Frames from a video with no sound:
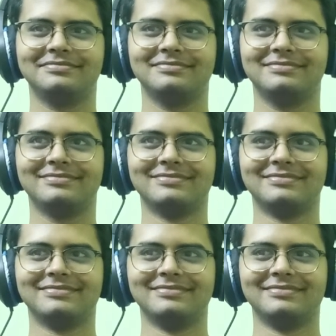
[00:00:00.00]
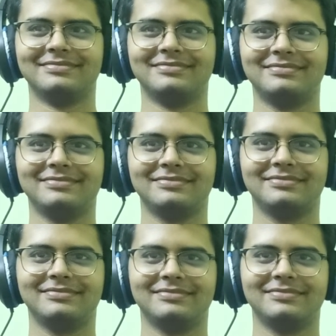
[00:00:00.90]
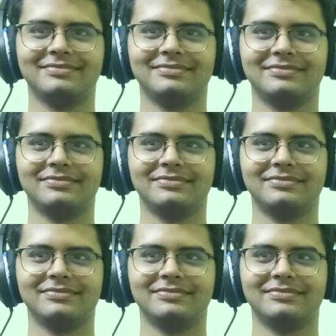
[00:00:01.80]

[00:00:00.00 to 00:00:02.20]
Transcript: (no one is talking)